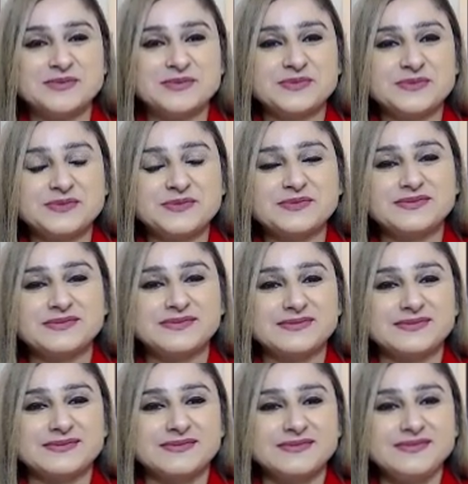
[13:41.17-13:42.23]

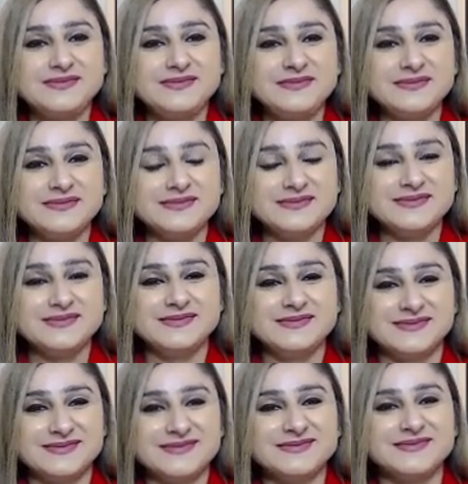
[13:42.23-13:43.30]

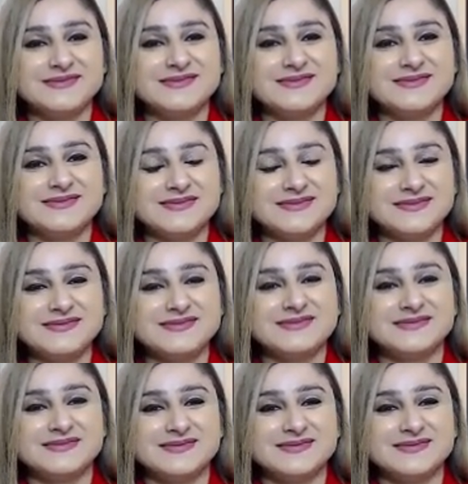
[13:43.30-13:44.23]
No words are spoken by the person on screen.